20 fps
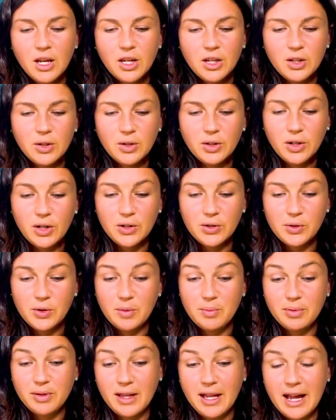You could also
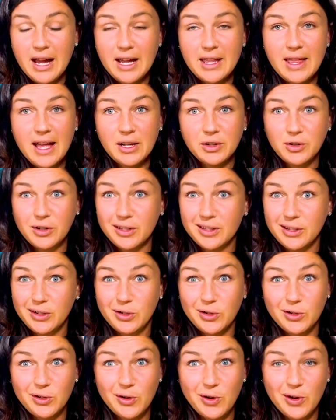apply that
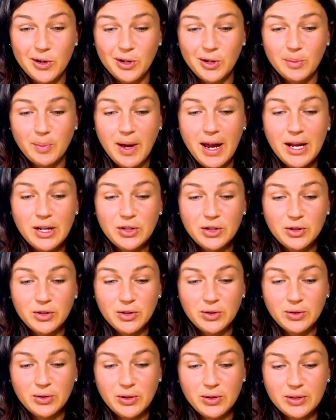transition to all your pages.
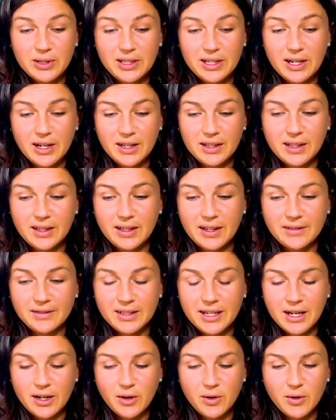You'll notice here on the
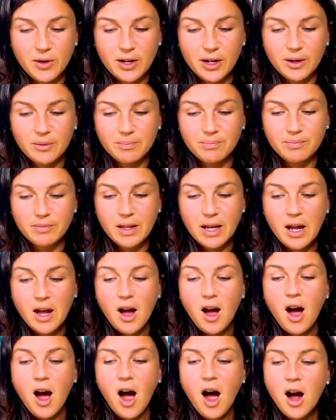left-hand corner.
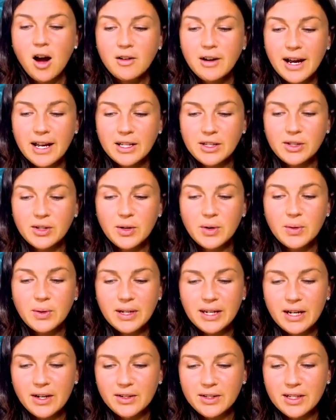All right, so
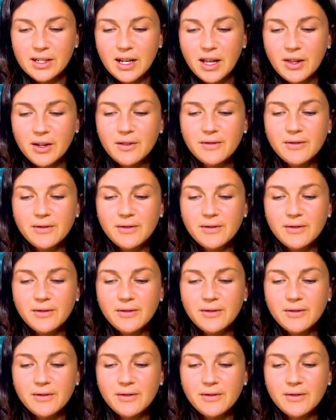here's another